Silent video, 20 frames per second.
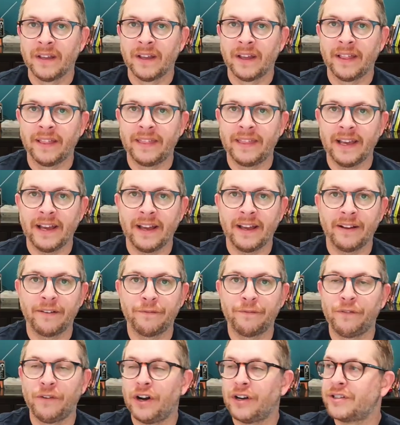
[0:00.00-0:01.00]
that
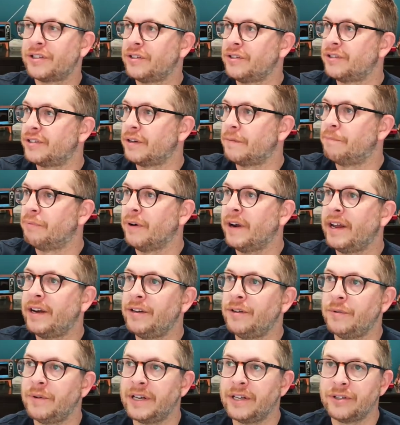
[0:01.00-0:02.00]
fosters a
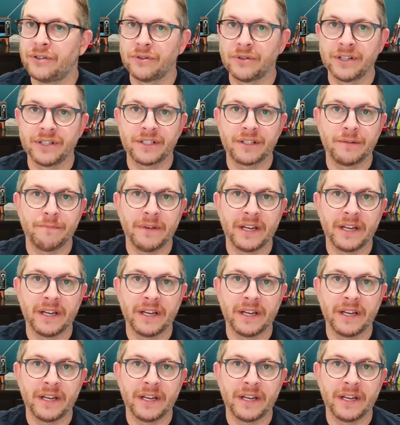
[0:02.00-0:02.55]
brand new interest,